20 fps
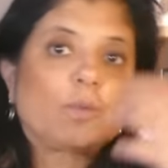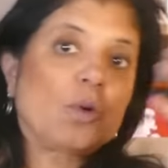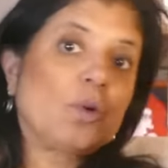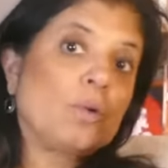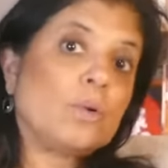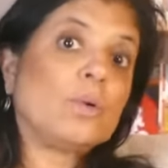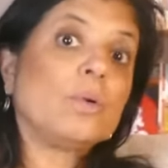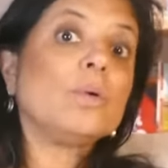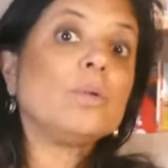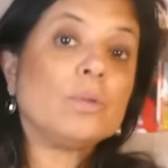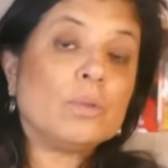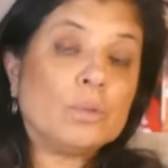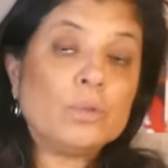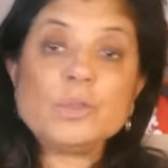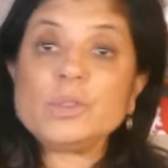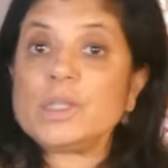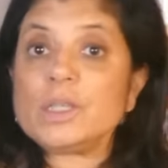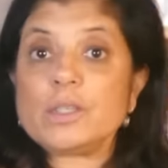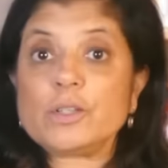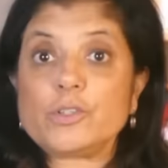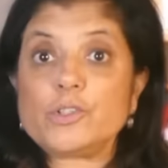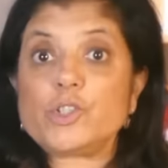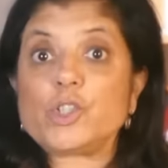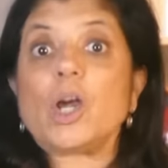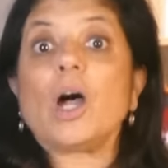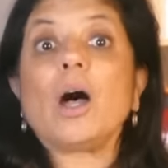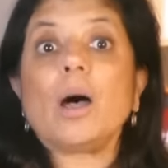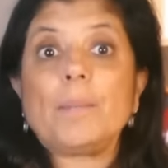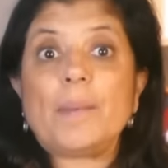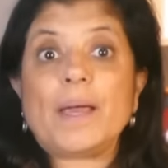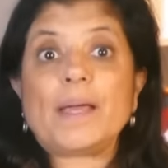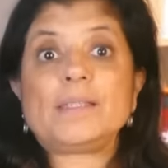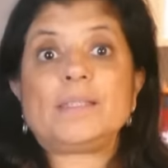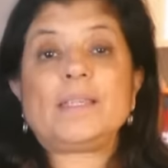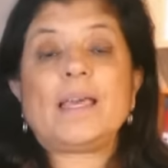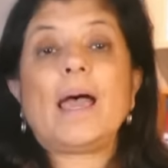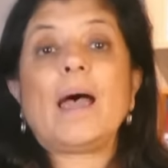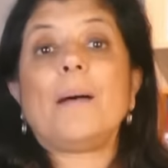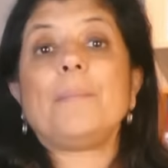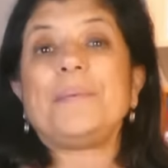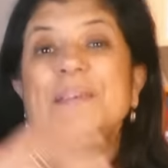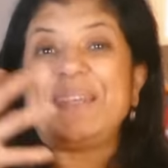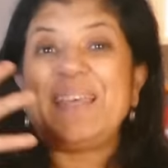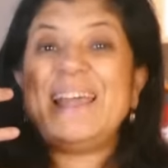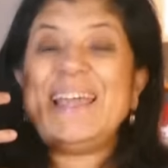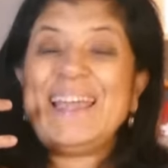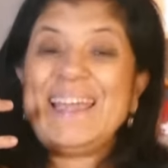or losing their job has to happen